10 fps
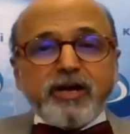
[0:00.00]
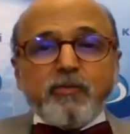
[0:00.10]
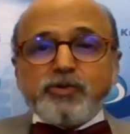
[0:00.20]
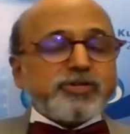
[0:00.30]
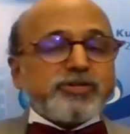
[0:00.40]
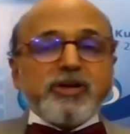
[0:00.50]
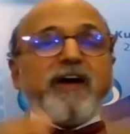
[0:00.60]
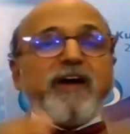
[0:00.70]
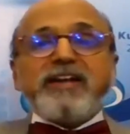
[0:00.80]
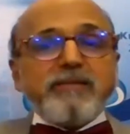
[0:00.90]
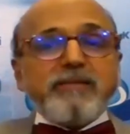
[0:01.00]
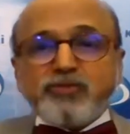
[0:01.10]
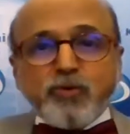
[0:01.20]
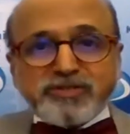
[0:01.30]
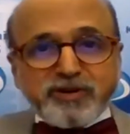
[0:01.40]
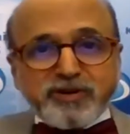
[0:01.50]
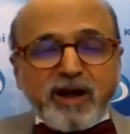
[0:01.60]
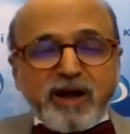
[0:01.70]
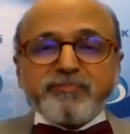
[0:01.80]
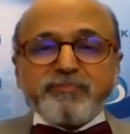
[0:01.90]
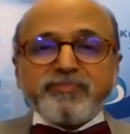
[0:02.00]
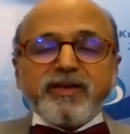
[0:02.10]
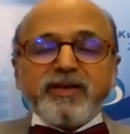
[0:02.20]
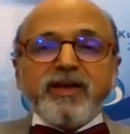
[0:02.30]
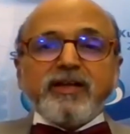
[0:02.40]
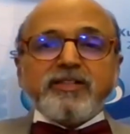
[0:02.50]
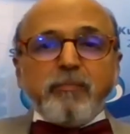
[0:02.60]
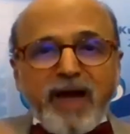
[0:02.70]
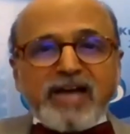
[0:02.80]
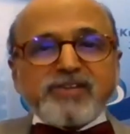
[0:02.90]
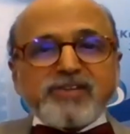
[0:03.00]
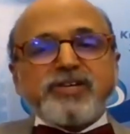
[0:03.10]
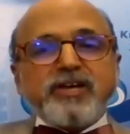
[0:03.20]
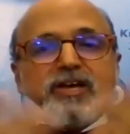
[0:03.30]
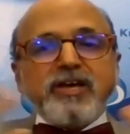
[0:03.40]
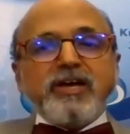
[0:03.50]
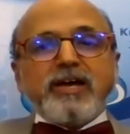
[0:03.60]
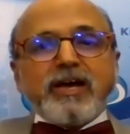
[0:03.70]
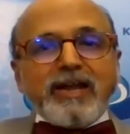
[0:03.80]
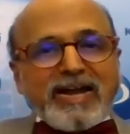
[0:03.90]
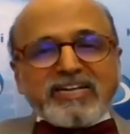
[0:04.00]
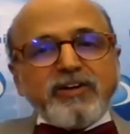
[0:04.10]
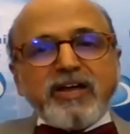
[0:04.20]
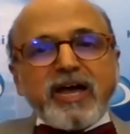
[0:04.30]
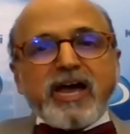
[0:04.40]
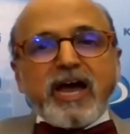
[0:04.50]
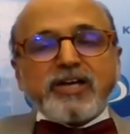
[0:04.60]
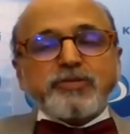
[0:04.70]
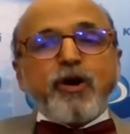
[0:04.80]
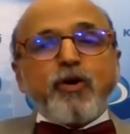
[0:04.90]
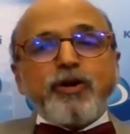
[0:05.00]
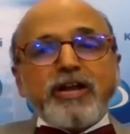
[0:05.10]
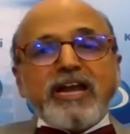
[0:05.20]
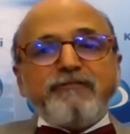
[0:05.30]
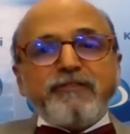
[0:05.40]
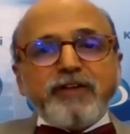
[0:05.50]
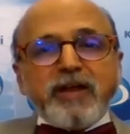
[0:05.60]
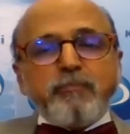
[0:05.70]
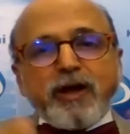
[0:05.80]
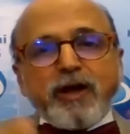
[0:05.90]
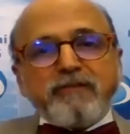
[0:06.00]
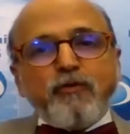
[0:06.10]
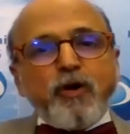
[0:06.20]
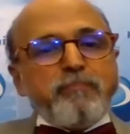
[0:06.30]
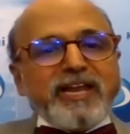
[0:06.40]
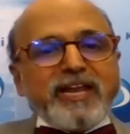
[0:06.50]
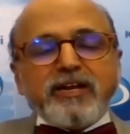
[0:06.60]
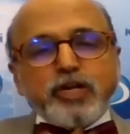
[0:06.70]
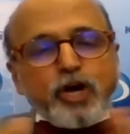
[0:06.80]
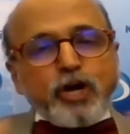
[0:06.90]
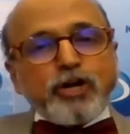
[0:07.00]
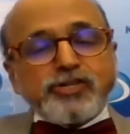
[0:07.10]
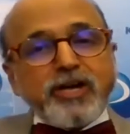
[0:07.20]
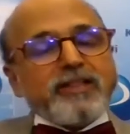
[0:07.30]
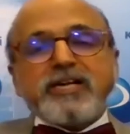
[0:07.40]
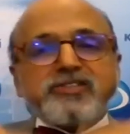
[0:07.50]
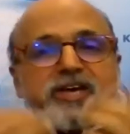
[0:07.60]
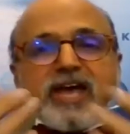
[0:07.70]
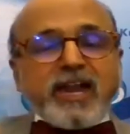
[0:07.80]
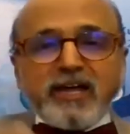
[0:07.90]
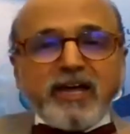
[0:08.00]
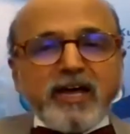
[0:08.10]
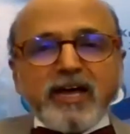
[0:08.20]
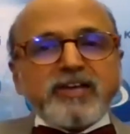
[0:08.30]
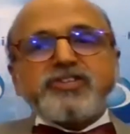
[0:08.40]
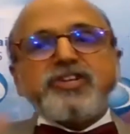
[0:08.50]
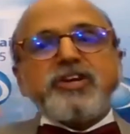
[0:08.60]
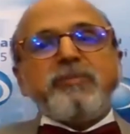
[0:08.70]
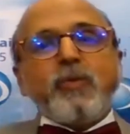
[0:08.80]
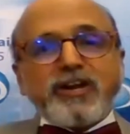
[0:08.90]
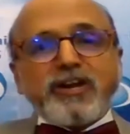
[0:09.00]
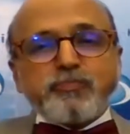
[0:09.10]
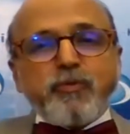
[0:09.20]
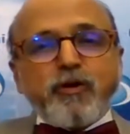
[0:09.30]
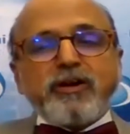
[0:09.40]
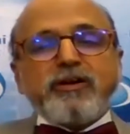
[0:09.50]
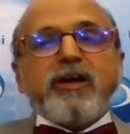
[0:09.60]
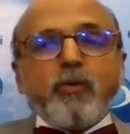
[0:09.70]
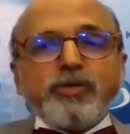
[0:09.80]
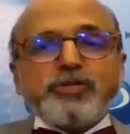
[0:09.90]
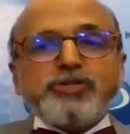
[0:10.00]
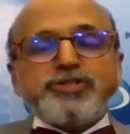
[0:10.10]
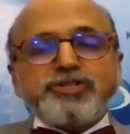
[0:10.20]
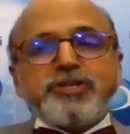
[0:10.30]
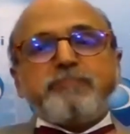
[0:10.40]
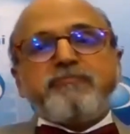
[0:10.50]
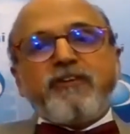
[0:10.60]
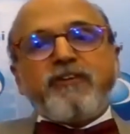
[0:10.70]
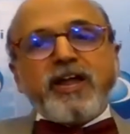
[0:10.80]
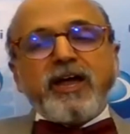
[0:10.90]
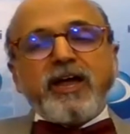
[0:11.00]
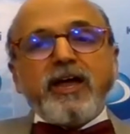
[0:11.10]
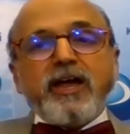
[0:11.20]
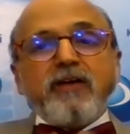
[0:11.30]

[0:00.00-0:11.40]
which was 5 times oversubscribed. The banks collectively has borrowed nearly $15.4 billion. That's again extremely well responded with cheap funding